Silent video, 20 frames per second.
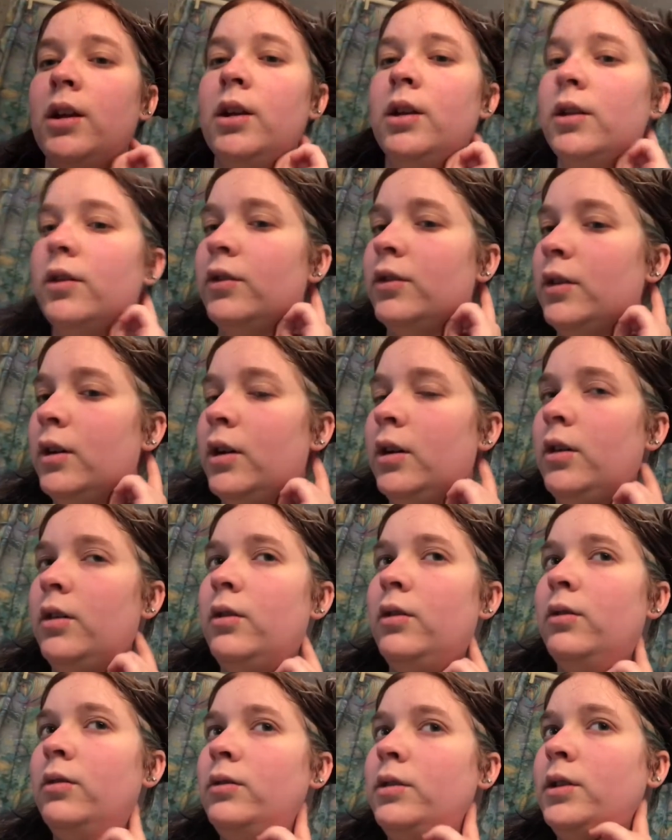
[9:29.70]

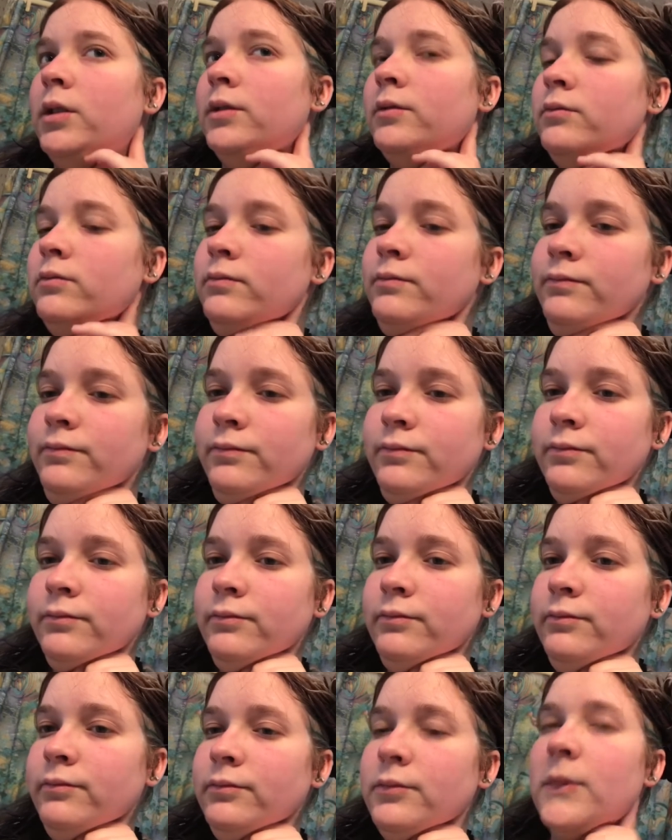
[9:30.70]
So
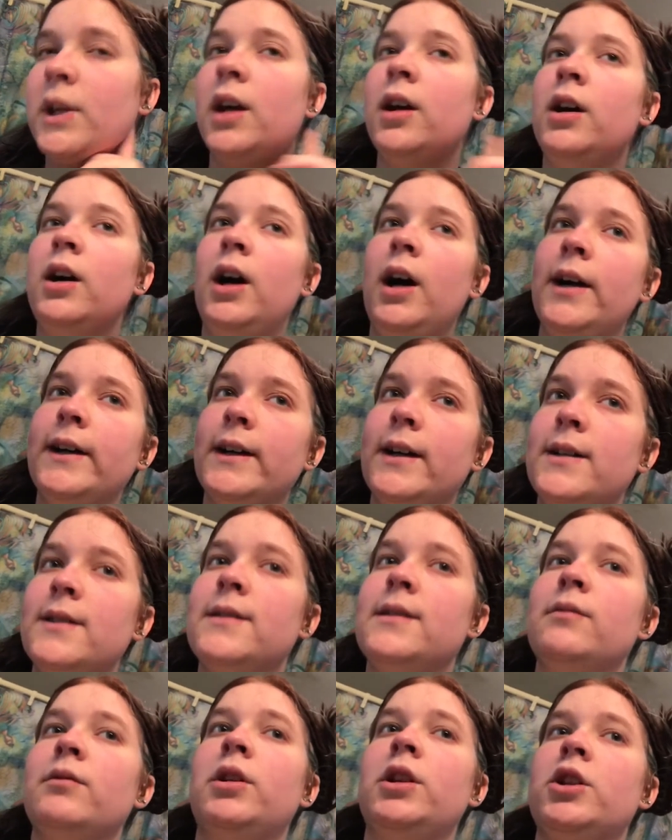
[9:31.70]
I
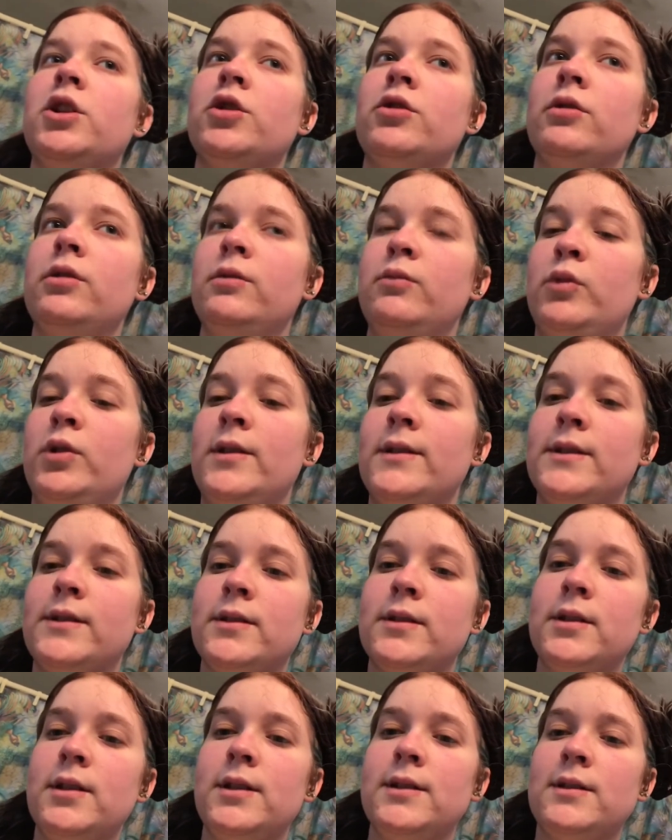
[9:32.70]
guess I'm going to trim
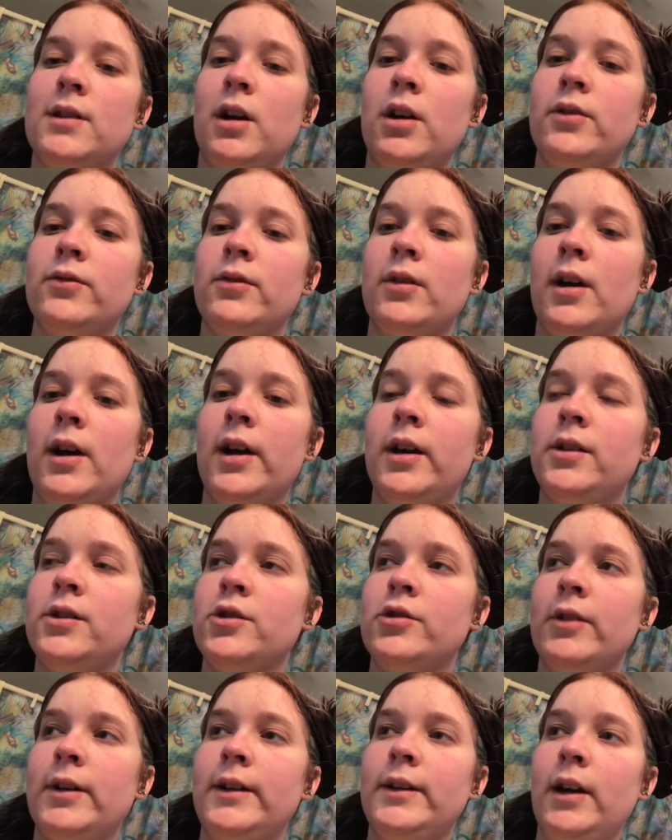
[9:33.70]
once it's all dry and
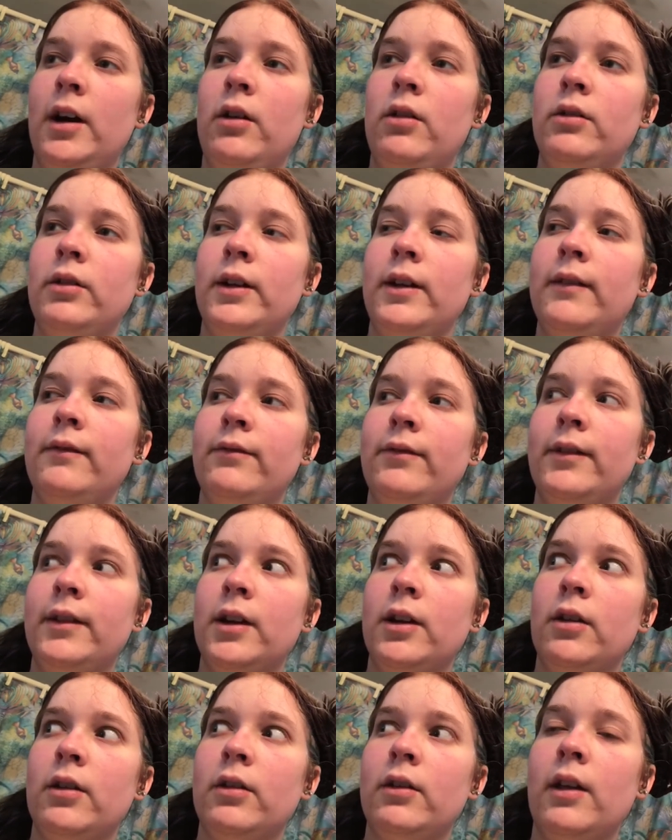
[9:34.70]
straightened out and
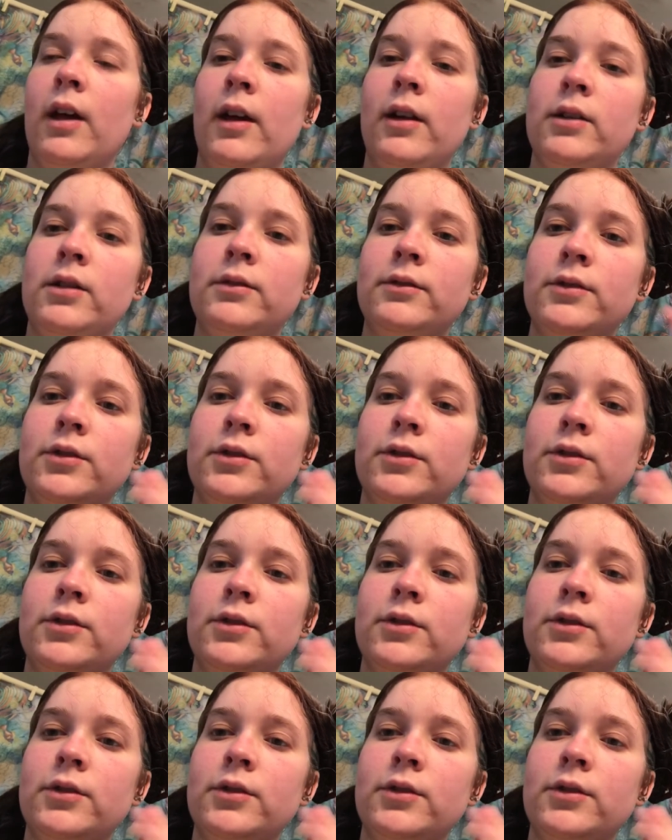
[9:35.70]
figure that out.